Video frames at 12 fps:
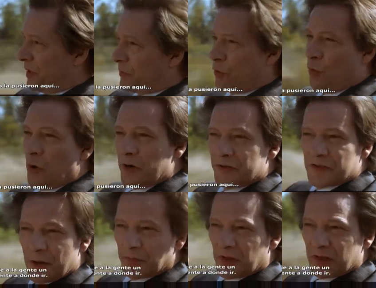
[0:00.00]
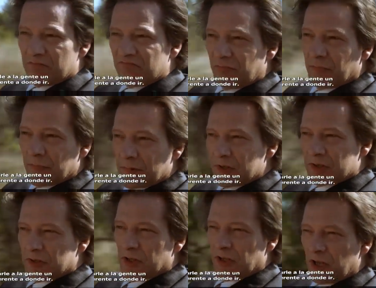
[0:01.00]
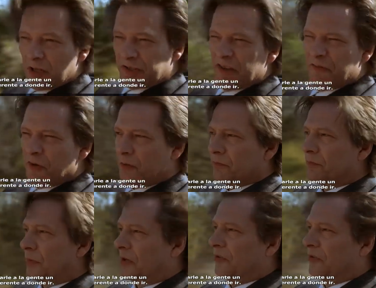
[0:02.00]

people who wanted something a little different, a